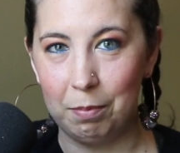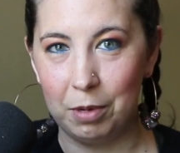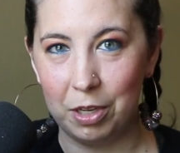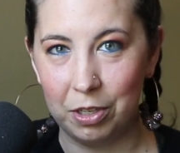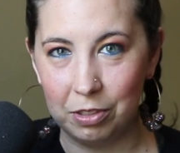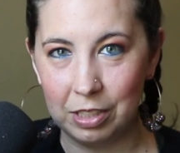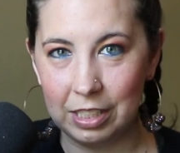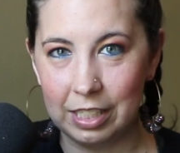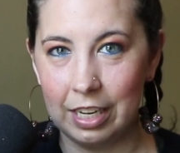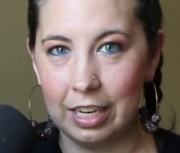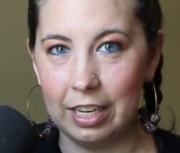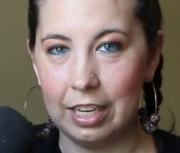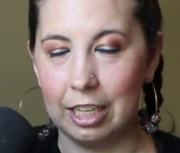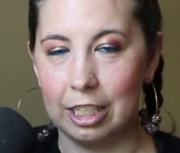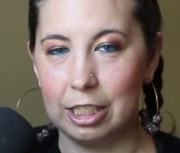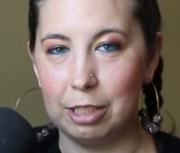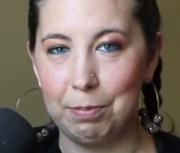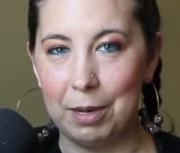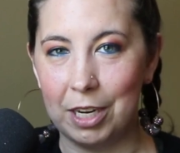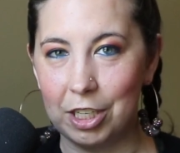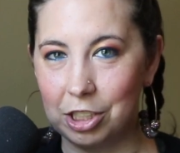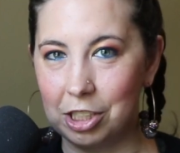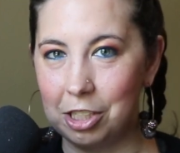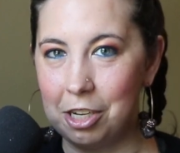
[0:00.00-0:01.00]
music,
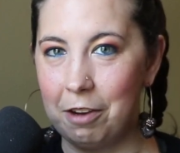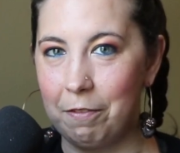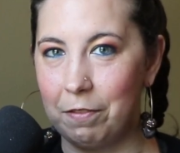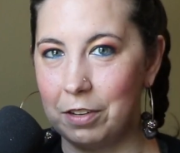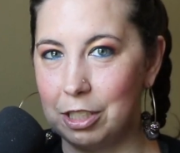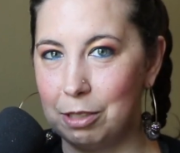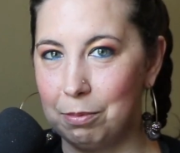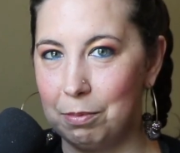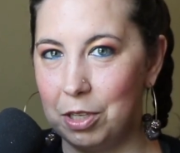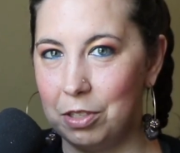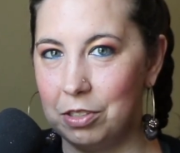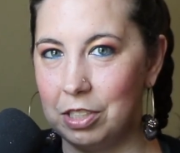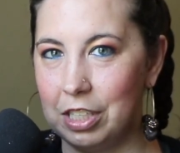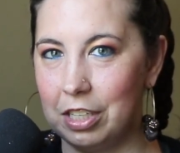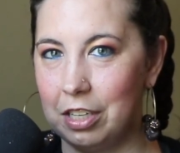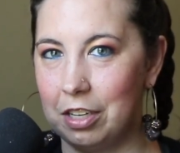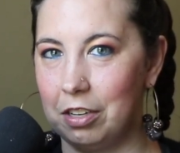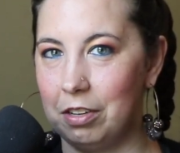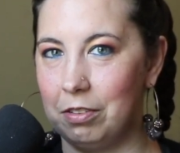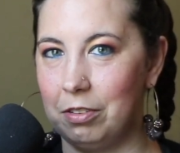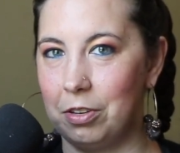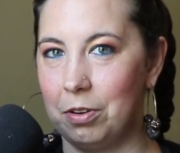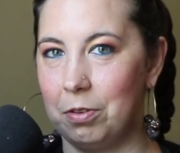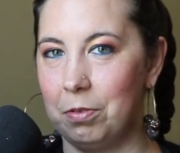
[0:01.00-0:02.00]
especially if it's music
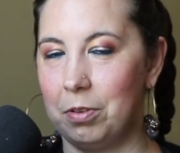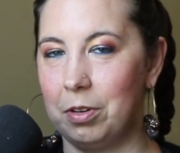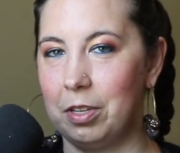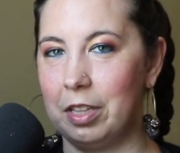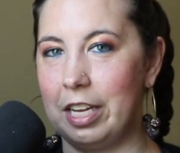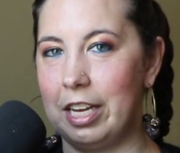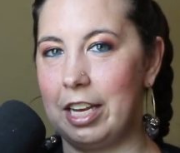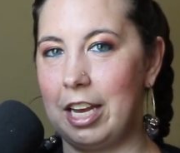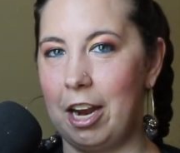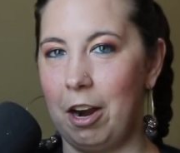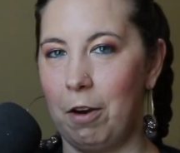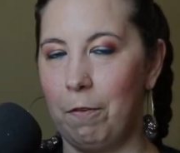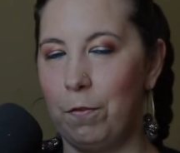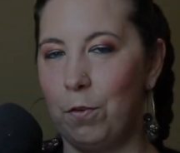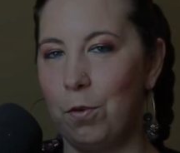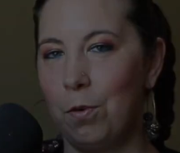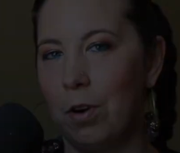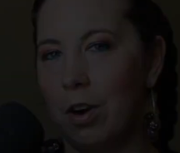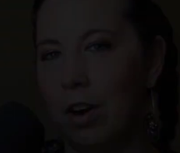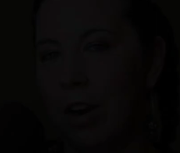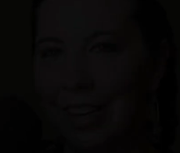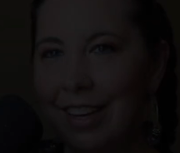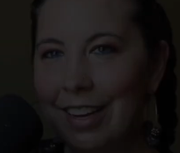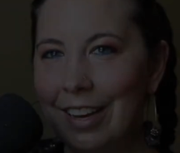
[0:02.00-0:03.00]
you don't really care
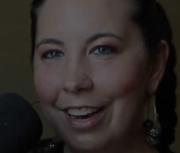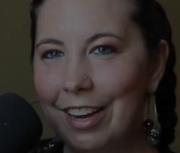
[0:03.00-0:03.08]
for.